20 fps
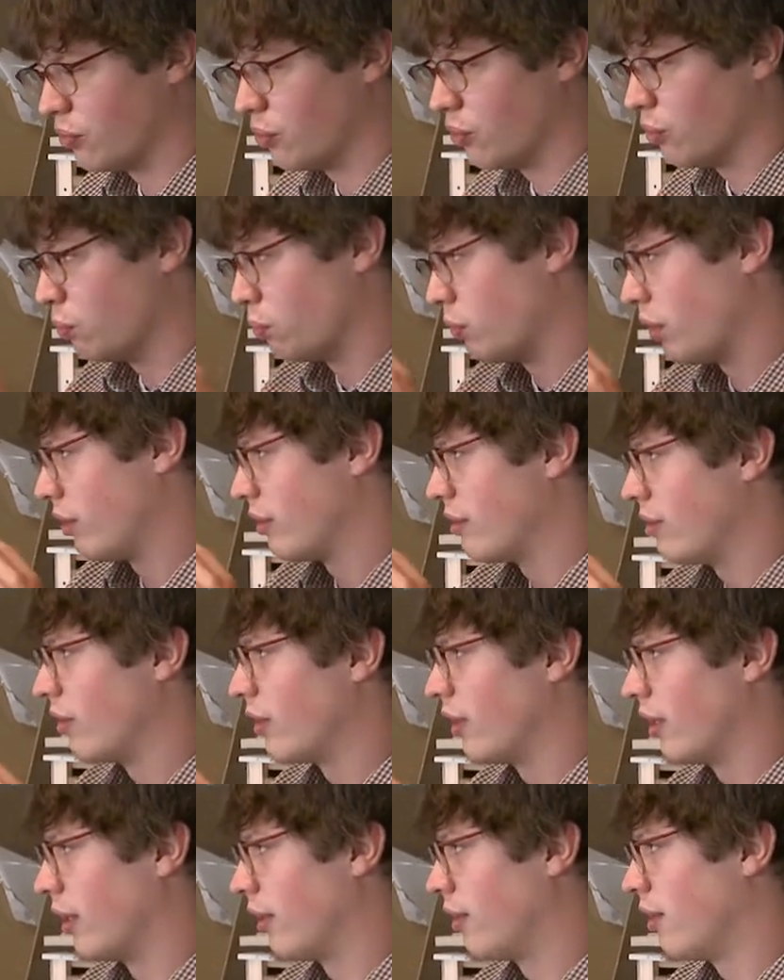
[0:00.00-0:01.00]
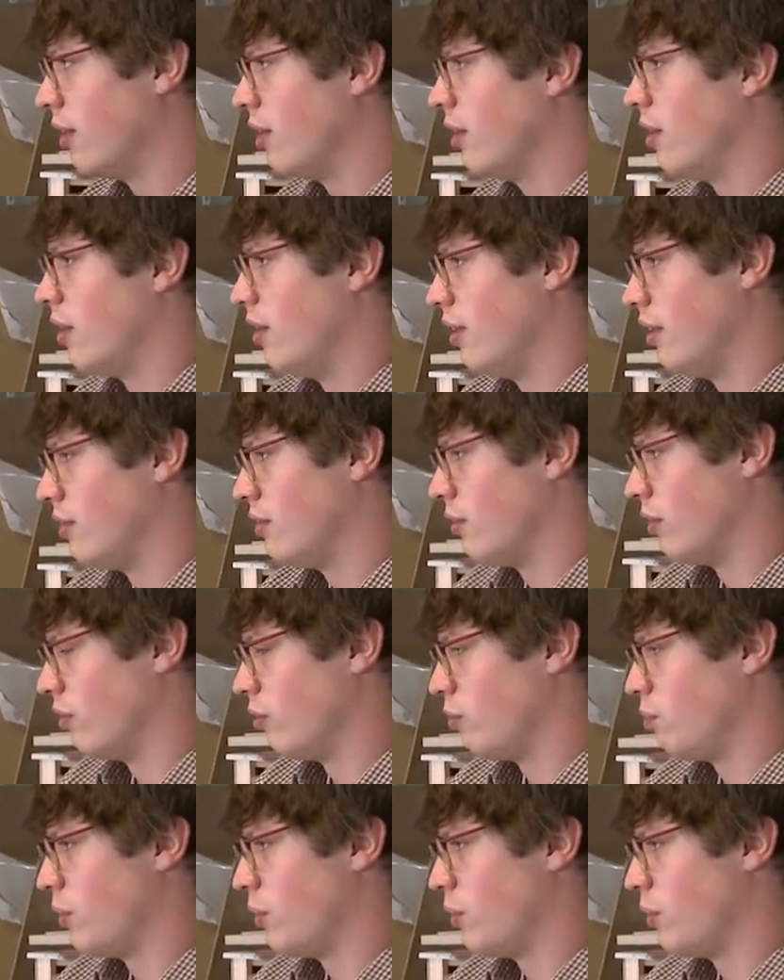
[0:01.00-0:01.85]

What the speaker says: or what it's looking at, is sort of